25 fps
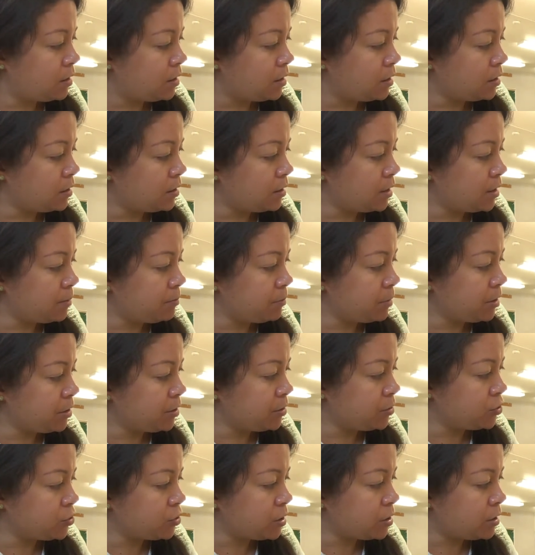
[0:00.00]
And then I'm
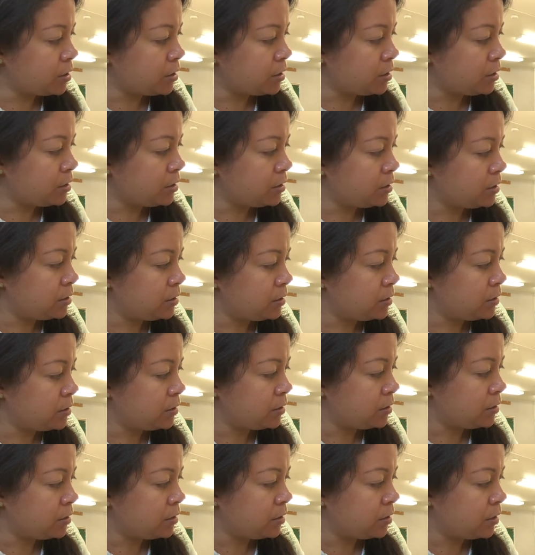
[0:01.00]
gonna draw
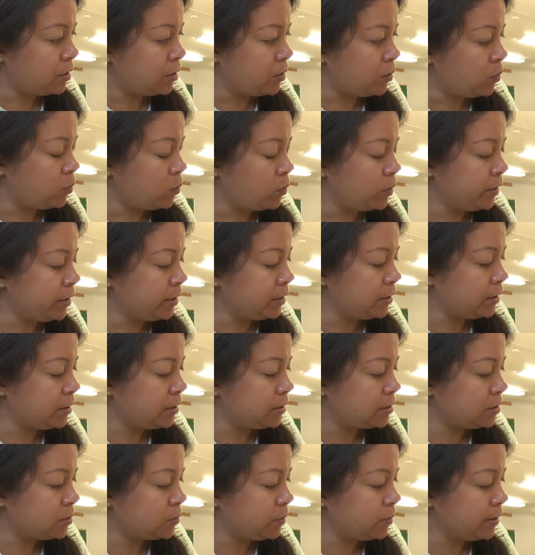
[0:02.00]
a wiggly
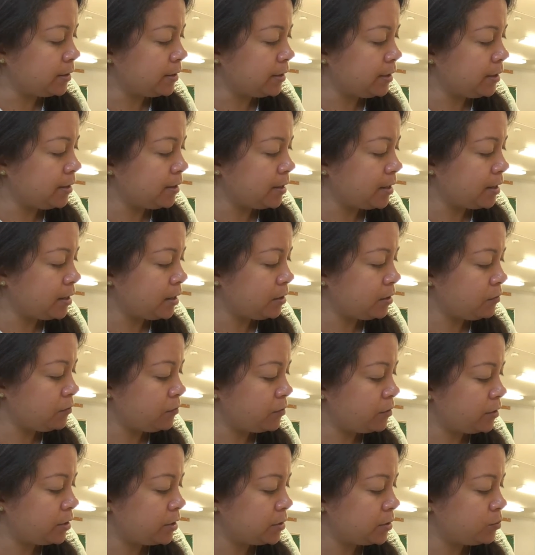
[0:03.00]
squiggly line
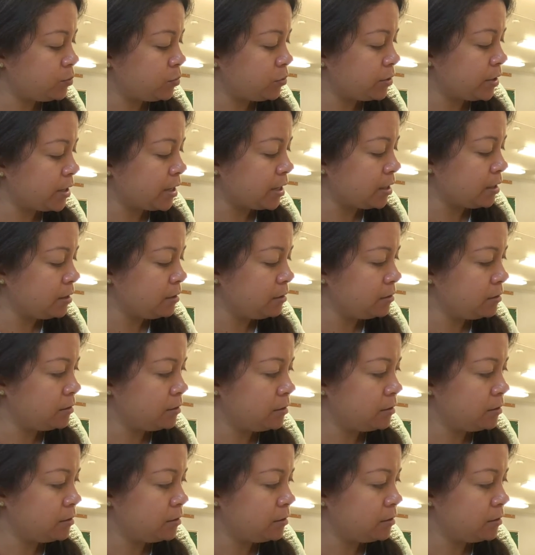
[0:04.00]
for his brain.